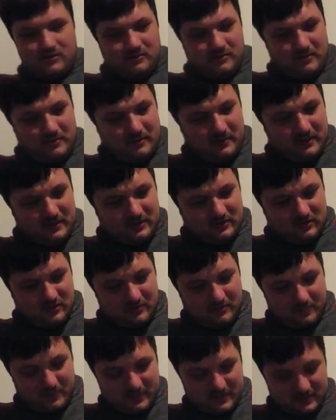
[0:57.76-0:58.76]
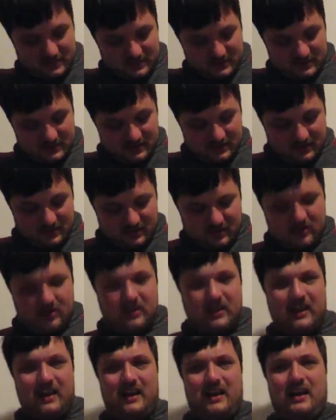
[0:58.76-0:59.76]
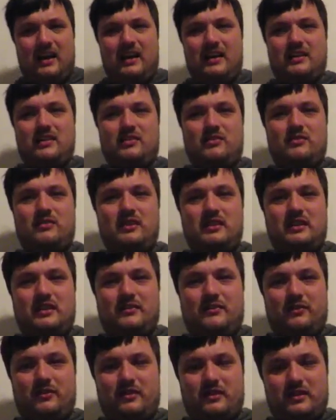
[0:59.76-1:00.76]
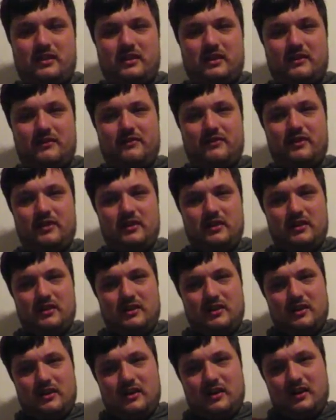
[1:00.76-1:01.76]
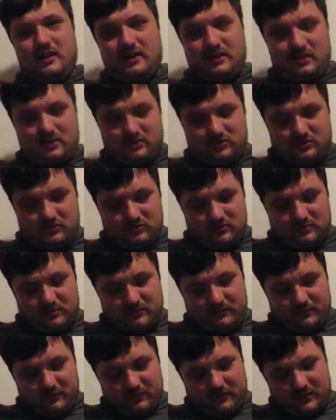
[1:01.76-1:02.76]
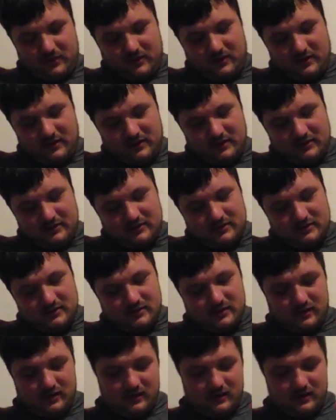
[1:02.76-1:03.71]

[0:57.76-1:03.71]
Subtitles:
Maybe that's not the best thing. Nah, I don't need a fucking knife. I'll just use my fucking hands.